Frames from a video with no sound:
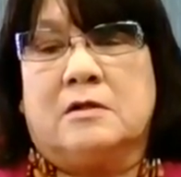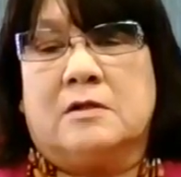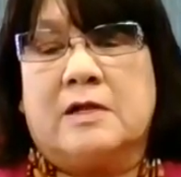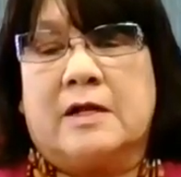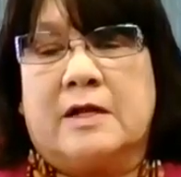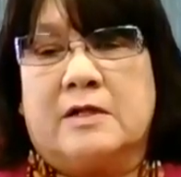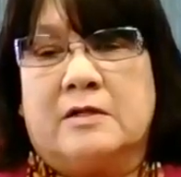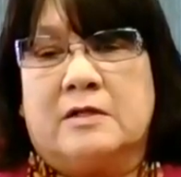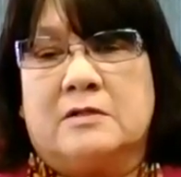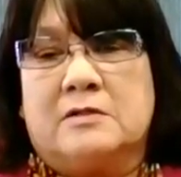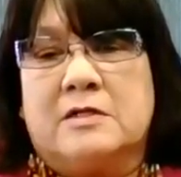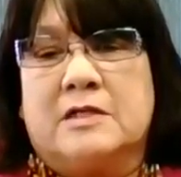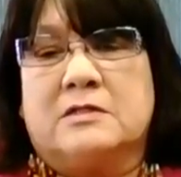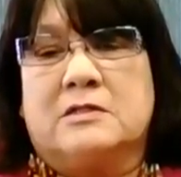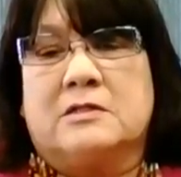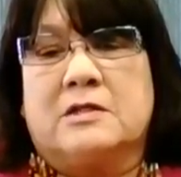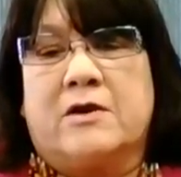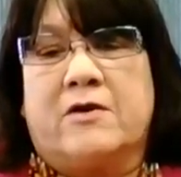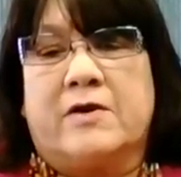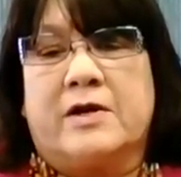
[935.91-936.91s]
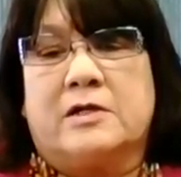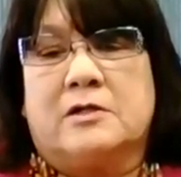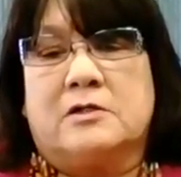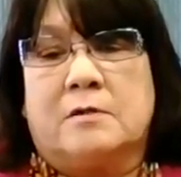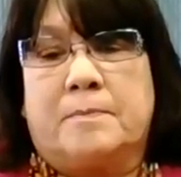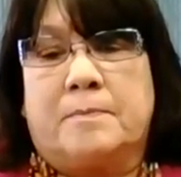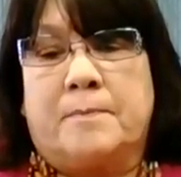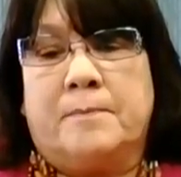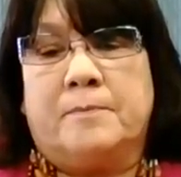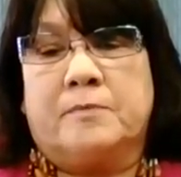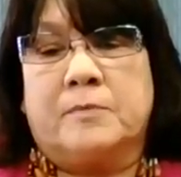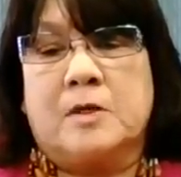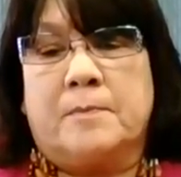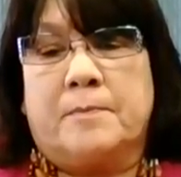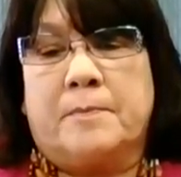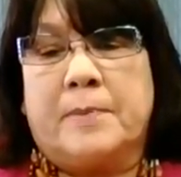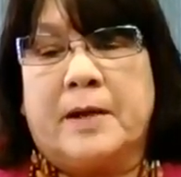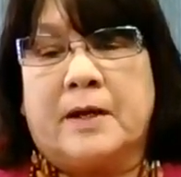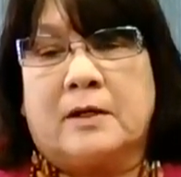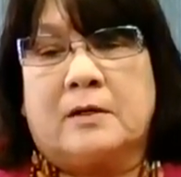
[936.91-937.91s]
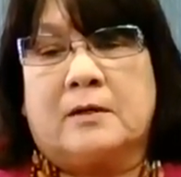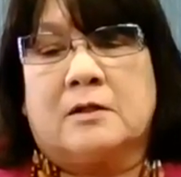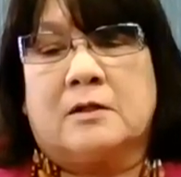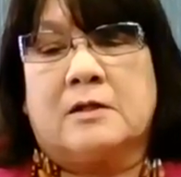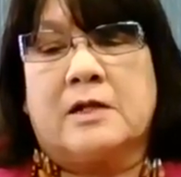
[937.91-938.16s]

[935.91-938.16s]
that is necessary to pick